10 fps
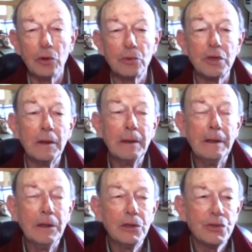So he
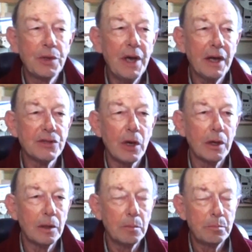has to bid
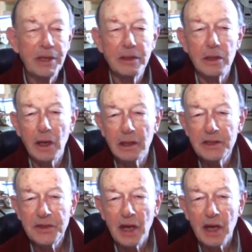at least that much,